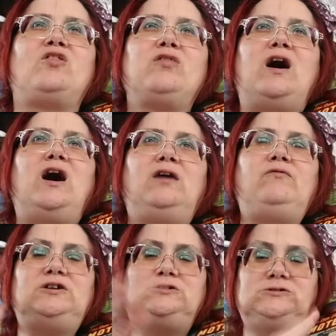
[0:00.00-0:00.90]

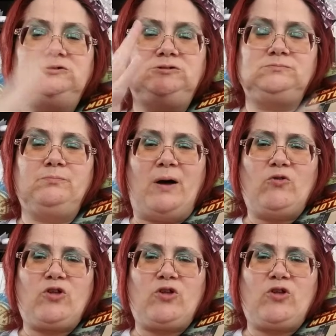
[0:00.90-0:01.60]
love both